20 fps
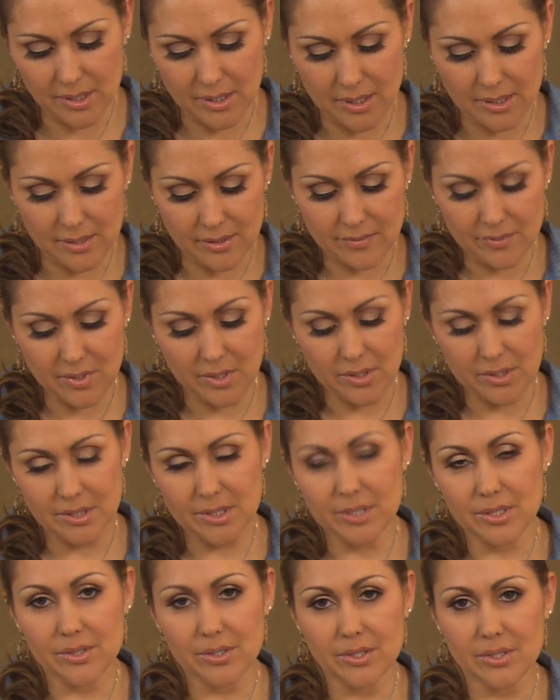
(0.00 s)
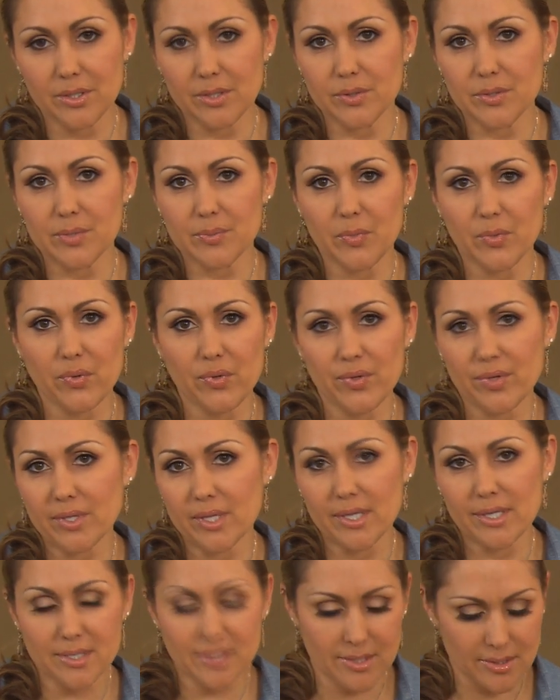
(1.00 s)
I love garlic. You can use more or
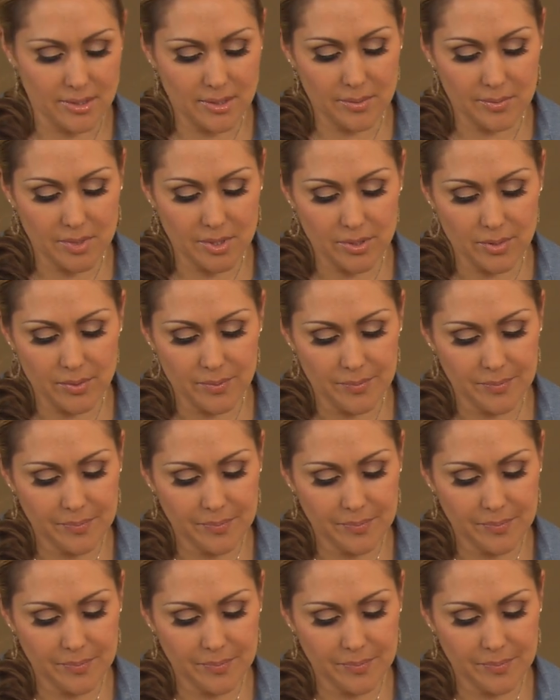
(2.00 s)
less. It's up to you.